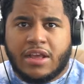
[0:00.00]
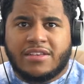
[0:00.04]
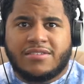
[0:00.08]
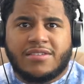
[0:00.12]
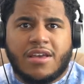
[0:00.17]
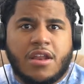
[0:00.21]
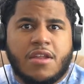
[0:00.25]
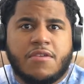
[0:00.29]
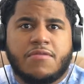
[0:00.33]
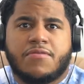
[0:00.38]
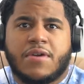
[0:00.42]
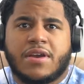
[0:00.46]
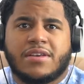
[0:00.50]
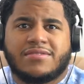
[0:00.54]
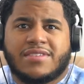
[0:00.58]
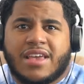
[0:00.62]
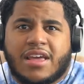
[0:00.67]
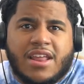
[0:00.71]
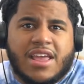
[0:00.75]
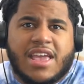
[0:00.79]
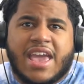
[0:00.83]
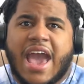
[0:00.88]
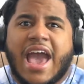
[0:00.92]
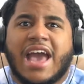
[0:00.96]
It
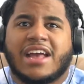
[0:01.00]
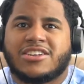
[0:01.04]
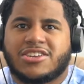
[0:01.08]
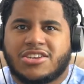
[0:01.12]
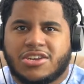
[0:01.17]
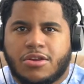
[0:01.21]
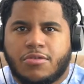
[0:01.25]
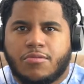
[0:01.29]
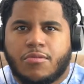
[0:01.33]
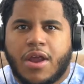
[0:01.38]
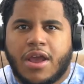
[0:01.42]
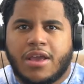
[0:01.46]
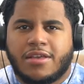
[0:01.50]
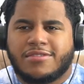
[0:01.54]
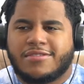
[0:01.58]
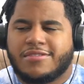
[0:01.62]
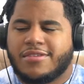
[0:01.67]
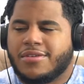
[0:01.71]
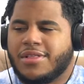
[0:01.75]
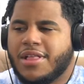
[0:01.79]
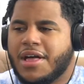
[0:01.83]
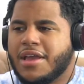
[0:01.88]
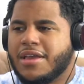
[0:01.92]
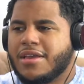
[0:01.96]
sounded catchy, right?
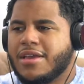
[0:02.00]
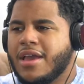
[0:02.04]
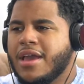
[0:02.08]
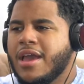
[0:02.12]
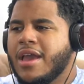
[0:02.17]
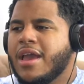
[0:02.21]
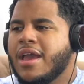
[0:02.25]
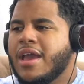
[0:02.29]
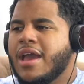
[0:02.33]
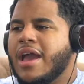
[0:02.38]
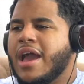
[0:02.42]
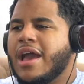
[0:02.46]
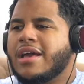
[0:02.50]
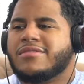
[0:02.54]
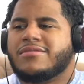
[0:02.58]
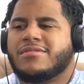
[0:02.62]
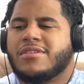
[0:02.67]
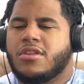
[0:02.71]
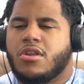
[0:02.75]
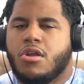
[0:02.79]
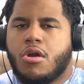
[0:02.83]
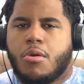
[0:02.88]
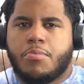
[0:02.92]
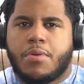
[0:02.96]
So like I
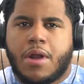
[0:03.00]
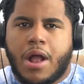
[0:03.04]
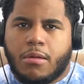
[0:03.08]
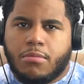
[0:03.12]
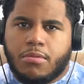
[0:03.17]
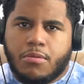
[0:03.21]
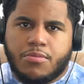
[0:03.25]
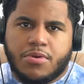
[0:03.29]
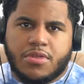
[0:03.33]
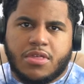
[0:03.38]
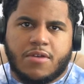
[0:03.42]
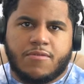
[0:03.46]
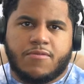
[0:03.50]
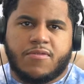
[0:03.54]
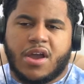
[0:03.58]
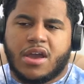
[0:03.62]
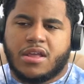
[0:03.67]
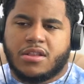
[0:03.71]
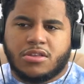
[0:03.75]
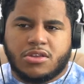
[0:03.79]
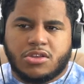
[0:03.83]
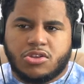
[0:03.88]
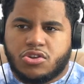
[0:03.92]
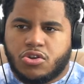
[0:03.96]
see no problem with it.
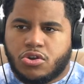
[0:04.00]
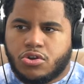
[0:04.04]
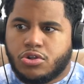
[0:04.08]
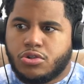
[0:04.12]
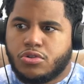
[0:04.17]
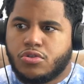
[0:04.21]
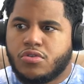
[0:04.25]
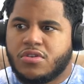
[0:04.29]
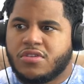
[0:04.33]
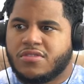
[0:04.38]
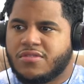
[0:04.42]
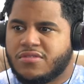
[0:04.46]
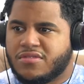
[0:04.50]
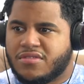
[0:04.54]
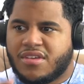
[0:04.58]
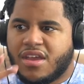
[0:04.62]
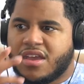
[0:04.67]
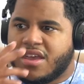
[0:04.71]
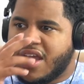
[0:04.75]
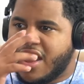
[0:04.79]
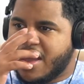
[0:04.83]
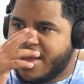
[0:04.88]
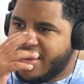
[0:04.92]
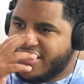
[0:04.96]
Finally Joyner Lucas is
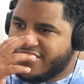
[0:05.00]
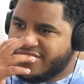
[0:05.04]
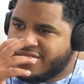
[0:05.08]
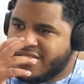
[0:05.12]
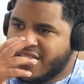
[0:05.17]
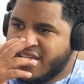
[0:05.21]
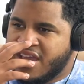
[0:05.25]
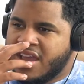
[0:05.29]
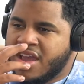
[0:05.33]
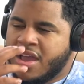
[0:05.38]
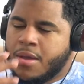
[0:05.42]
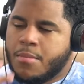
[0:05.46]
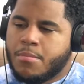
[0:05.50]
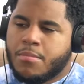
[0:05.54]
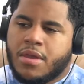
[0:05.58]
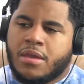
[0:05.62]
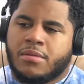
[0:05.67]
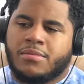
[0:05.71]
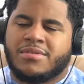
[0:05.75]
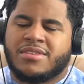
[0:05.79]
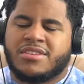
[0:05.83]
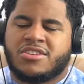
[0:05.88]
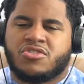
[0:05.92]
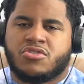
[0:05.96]
like, I guess
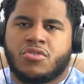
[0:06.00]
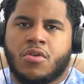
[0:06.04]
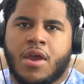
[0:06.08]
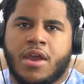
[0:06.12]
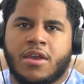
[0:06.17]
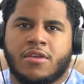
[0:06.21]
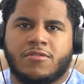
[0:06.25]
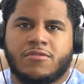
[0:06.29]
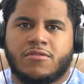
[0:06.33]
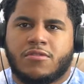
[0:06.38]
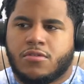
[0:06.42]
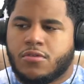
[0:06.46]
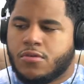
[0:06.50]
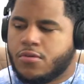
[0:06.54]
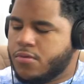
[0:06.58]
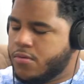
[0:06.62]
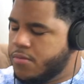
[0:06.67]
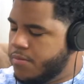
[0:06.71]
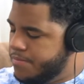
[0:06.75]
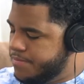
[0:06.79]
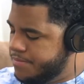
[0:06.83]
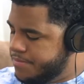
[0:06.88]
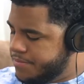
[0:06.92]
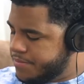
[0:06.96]
maybe trying
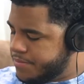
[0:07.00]
to